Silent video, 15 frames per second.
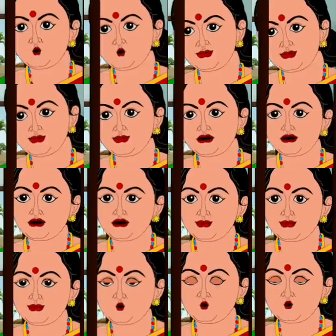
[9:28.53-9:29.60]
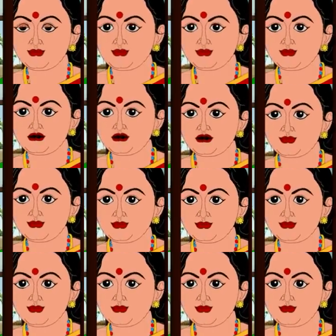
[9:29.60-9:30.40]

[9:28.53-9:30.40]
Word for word: That's why I'm giving you the same